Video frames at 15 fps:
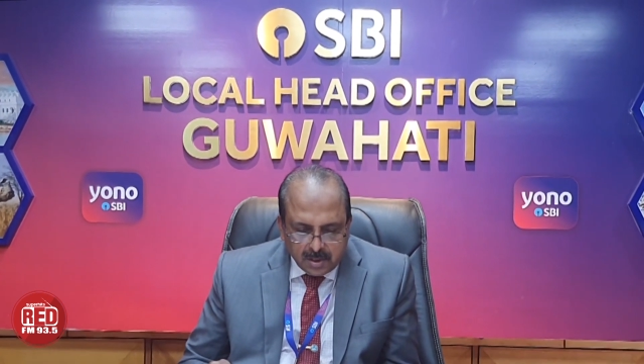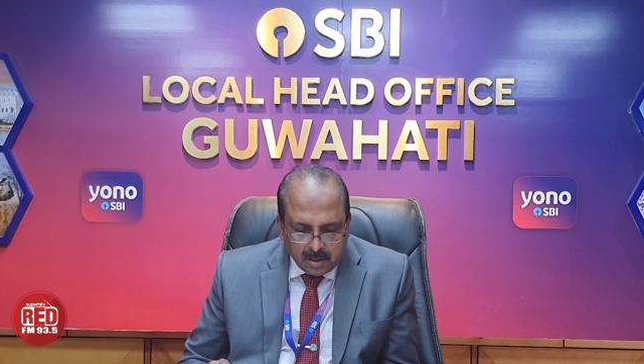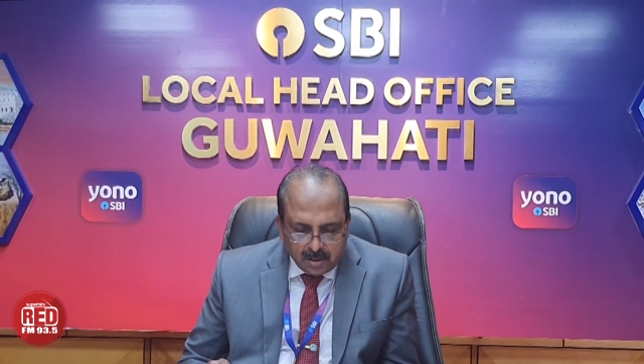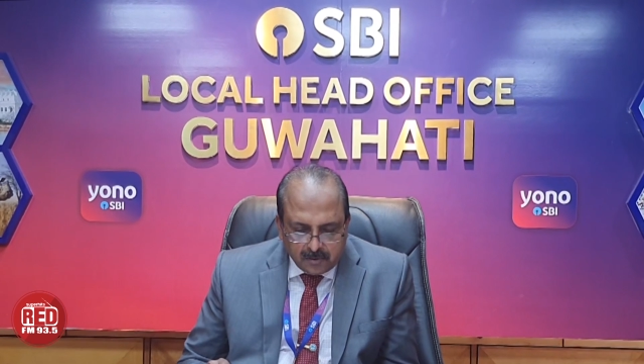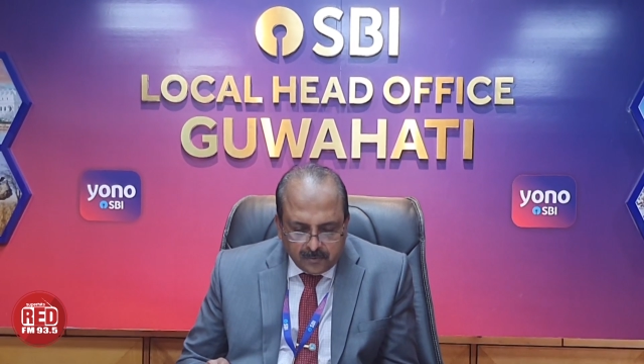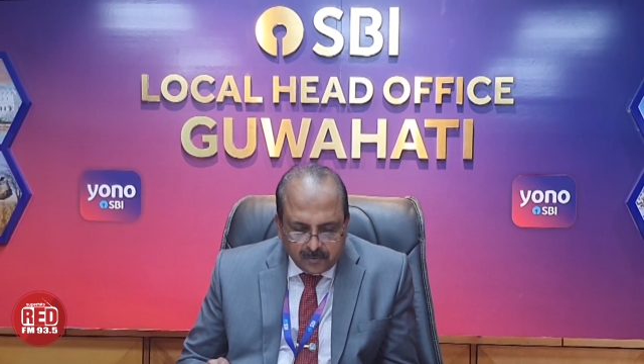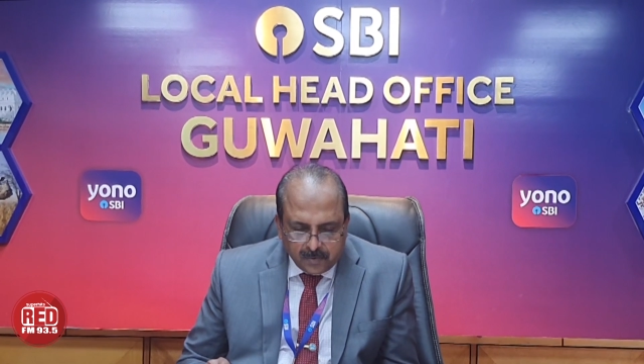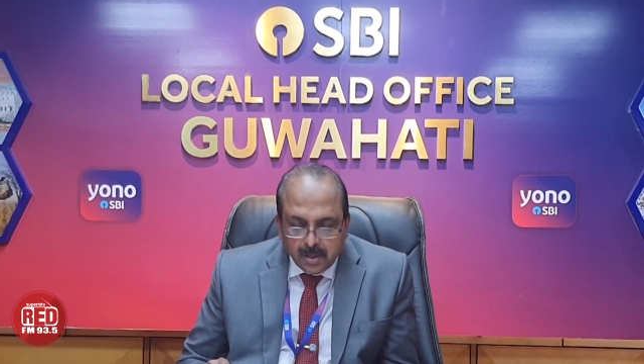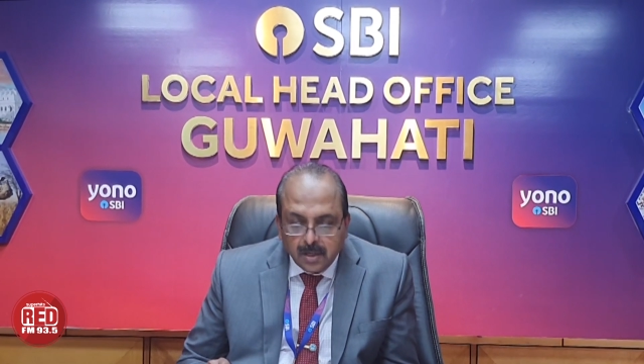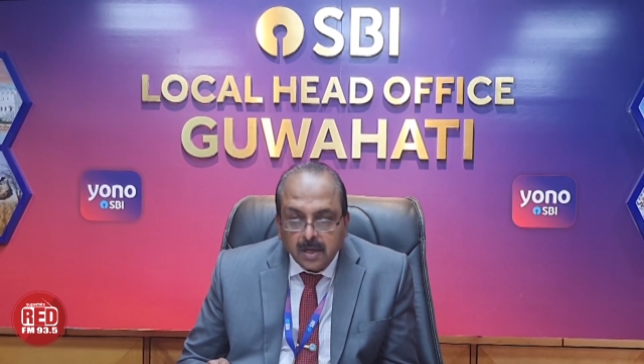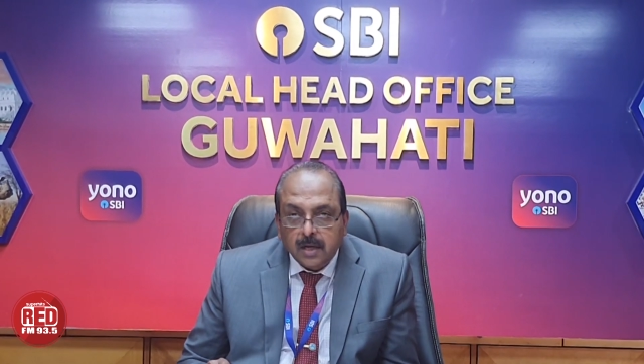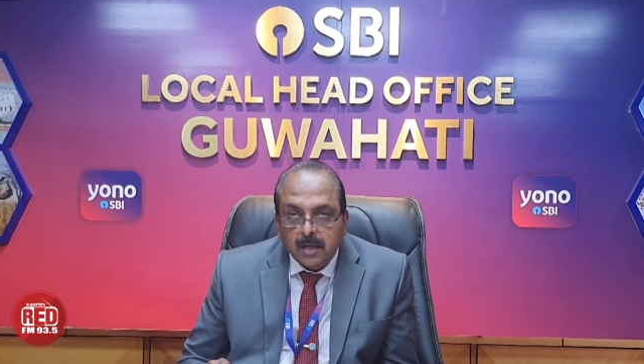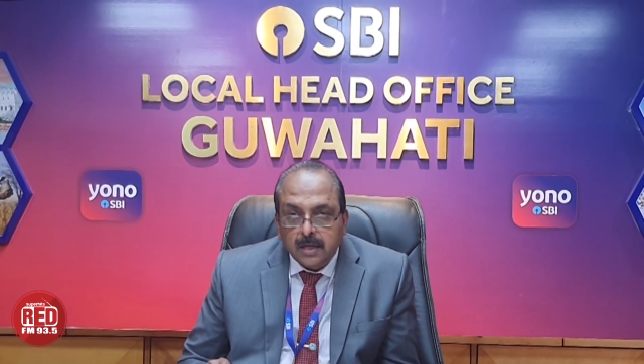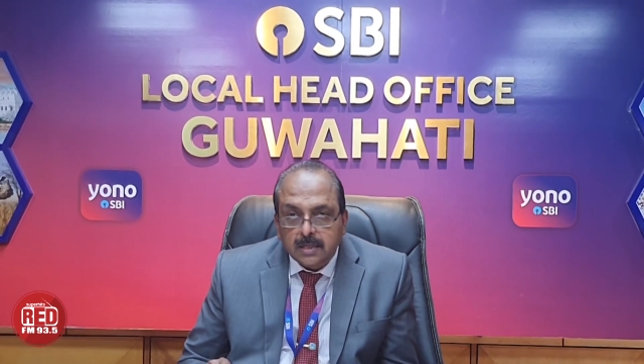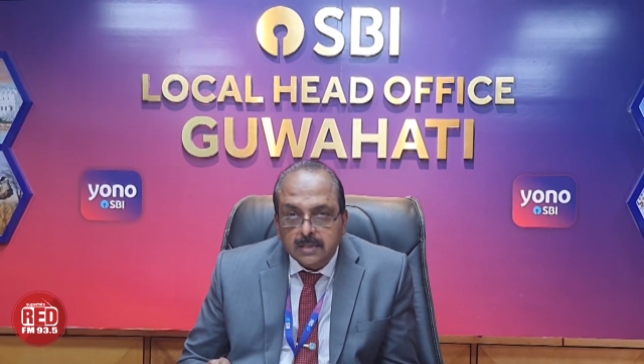of
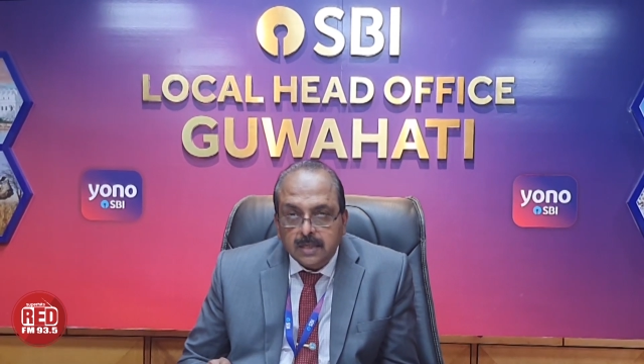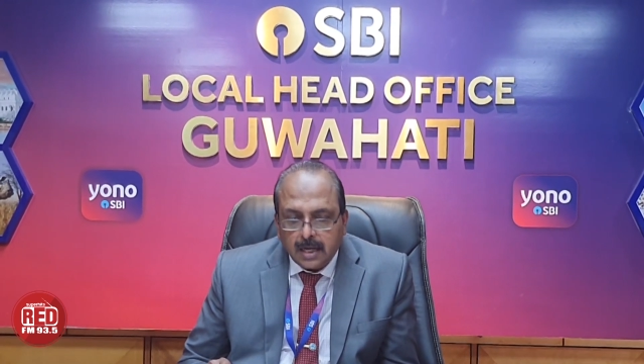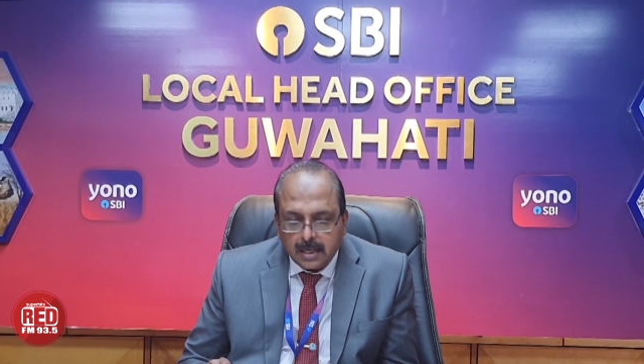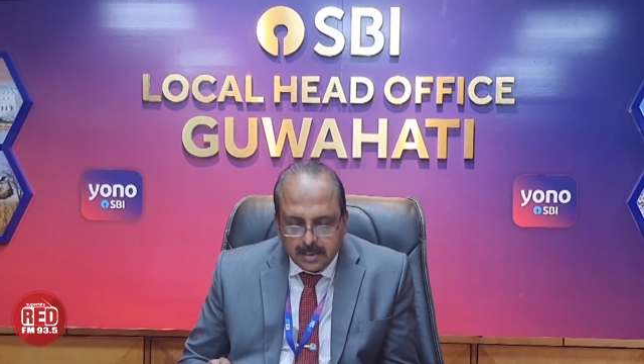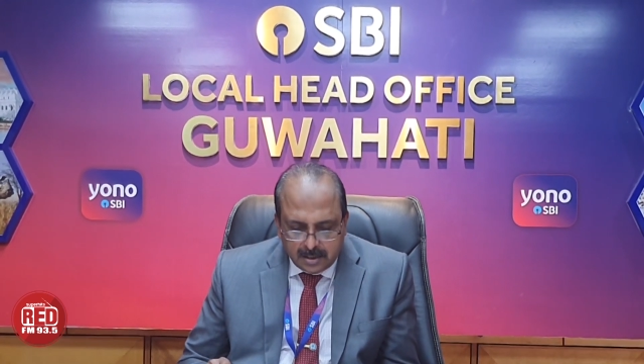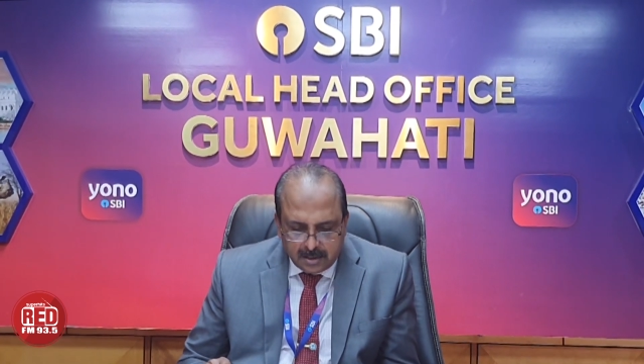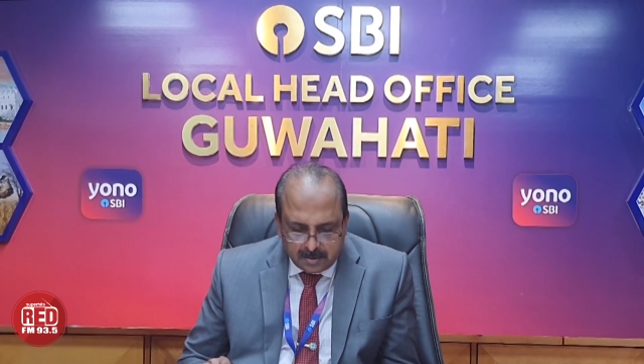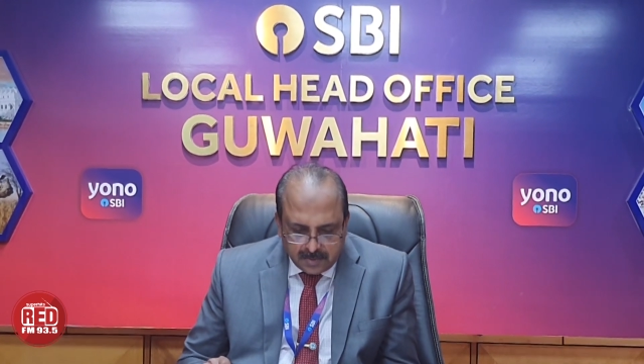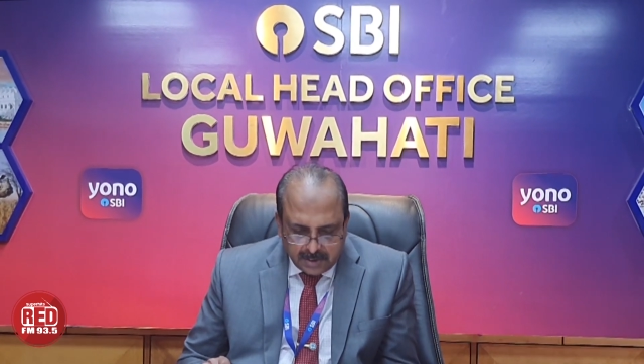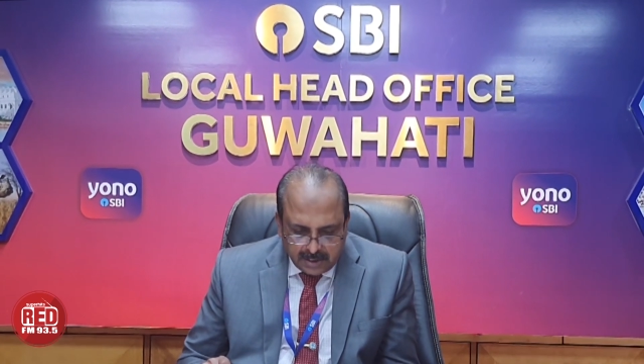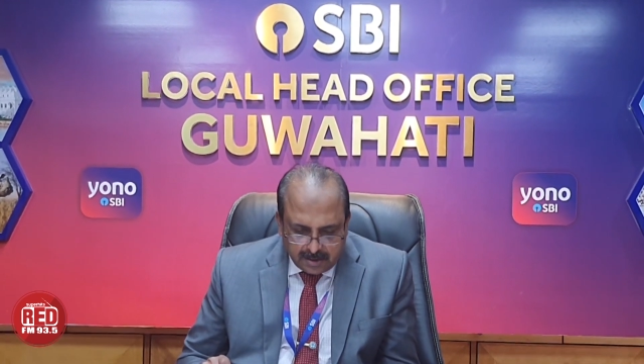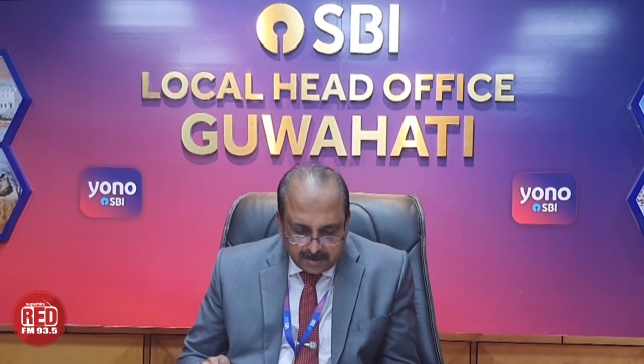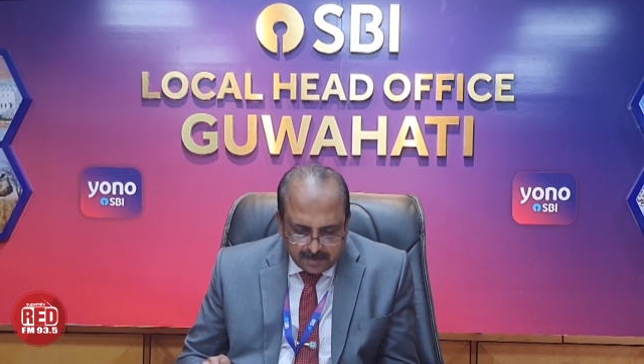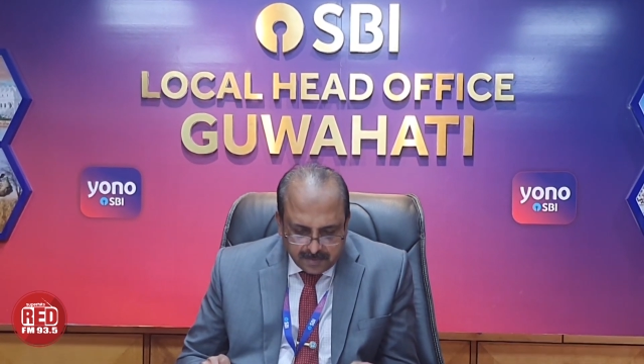his hard-earned money.